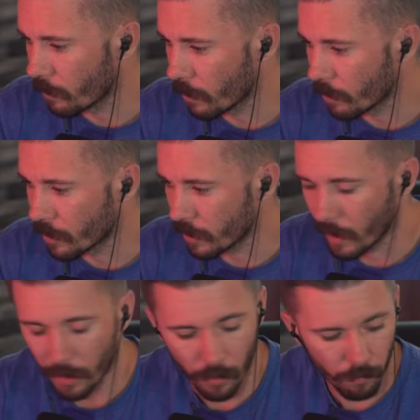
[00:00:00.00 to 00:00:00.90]
if you'll be able to see
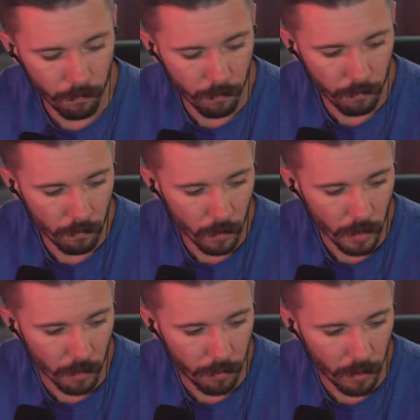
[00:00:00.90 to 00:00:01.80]
that. Nope.
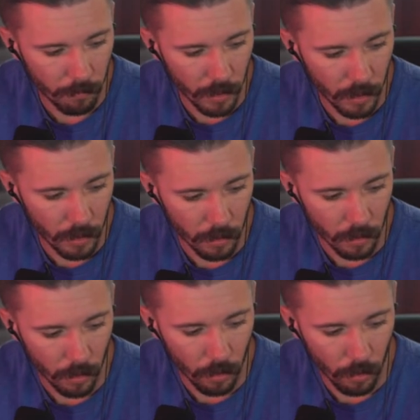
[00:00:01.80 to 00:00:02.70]
We're going to put me in
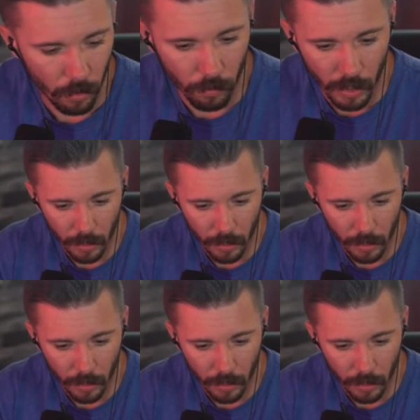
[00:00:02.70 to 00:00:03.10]
the low